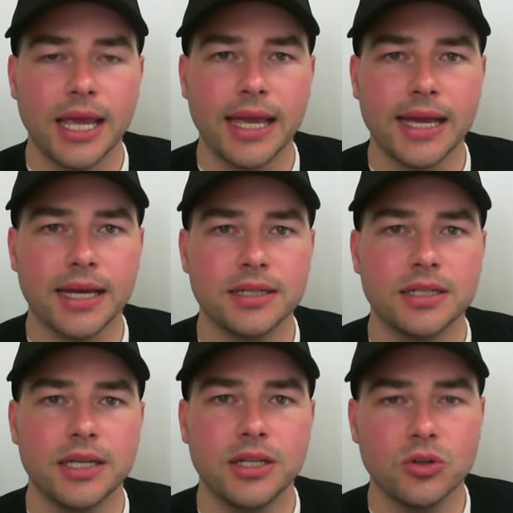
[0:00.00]

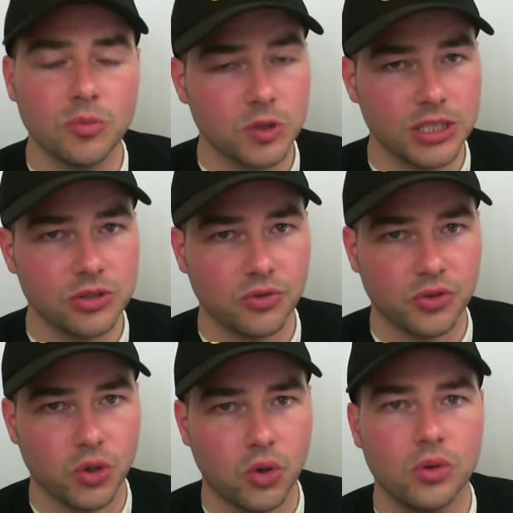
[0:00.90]
And in normal diesel
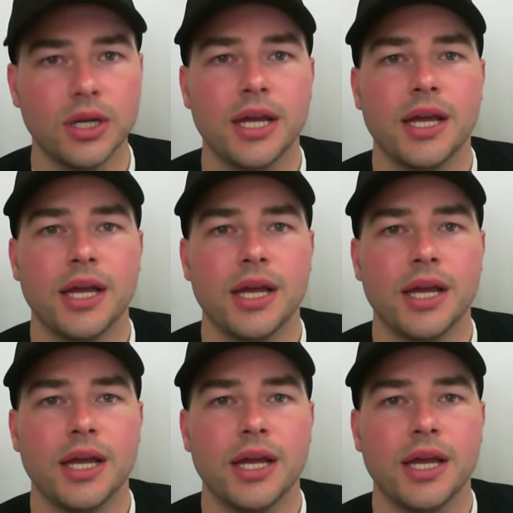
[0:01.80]
fuel,